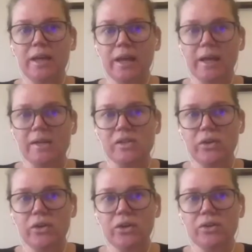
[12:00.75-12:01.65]

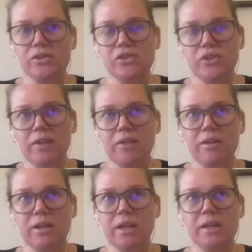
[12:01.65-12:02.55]
so strength and
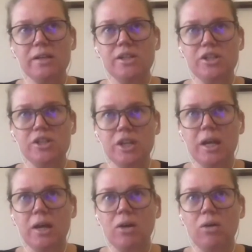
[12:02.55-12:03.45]

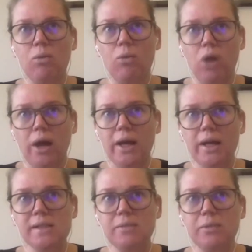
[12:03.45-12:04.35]
conditioning
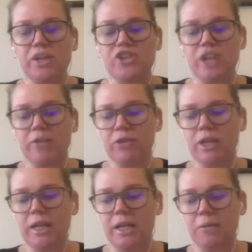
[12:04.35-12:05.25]
wise, we
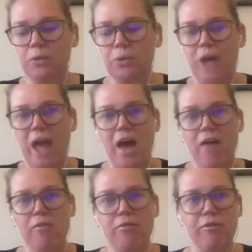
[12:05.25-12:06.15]
generally will
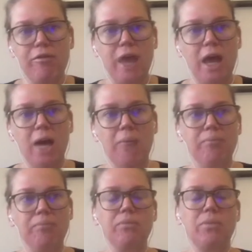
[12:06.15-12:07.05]
have
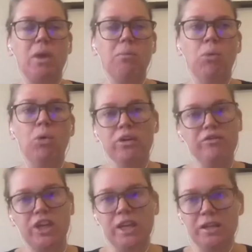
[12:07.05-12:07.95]
more of a
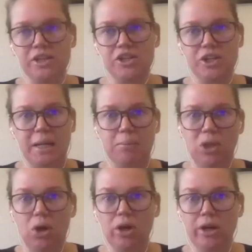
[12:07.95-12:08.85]
conditioning
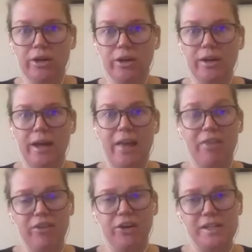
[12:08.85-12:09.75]
block at the
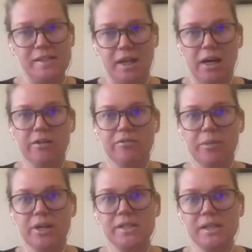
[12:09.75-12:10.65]
very start of
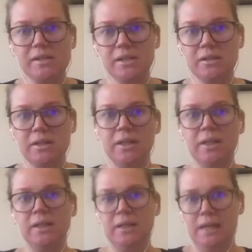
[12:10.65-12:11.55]
pre-season,
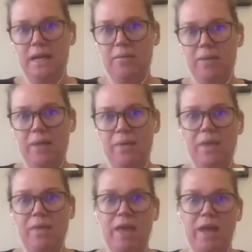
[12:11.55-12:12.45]
and
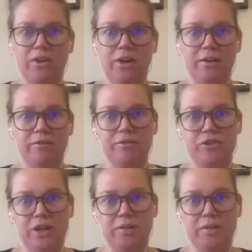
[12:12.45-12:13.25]
then that kind of trend